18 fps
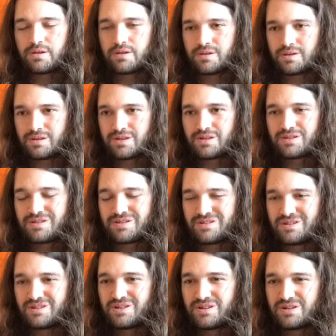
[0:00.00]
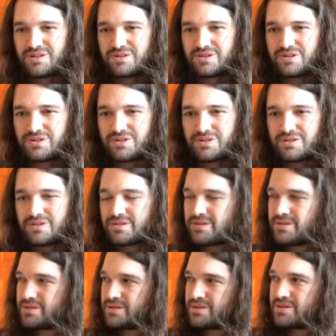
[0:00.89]

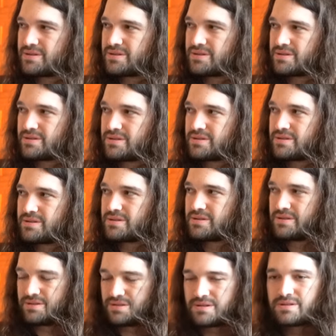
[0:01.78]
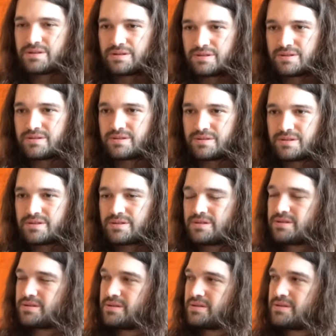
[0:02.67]

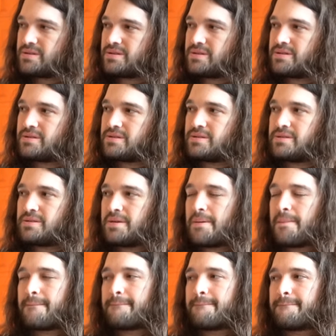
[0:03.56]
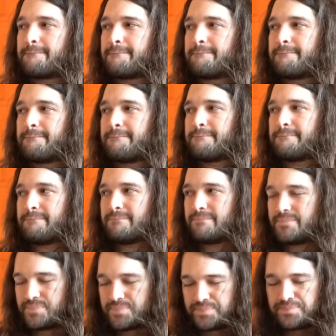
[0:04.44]

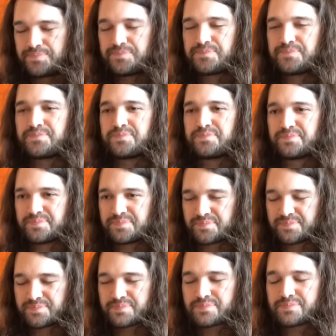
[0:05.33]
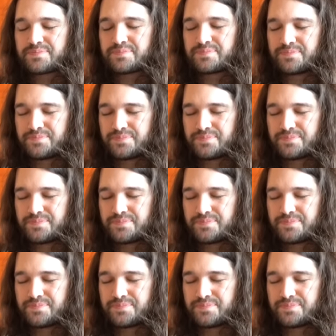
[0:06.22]
[no speech]